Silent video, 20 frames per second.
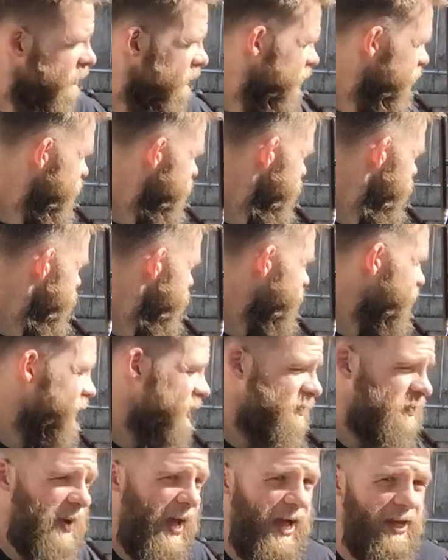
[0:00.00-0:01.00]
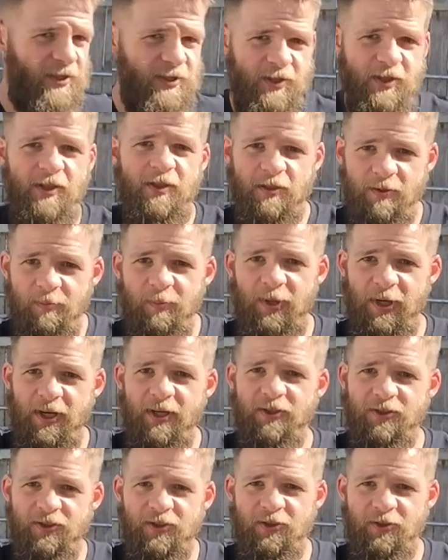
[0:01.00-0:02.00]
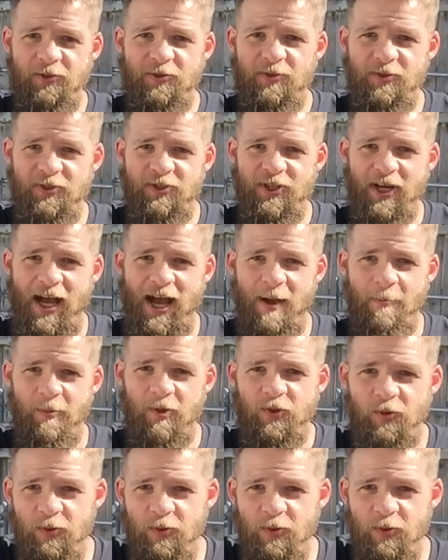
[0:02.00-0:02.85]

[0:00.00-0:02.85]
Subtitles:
Doesn't look like the best, but it'll still do the job.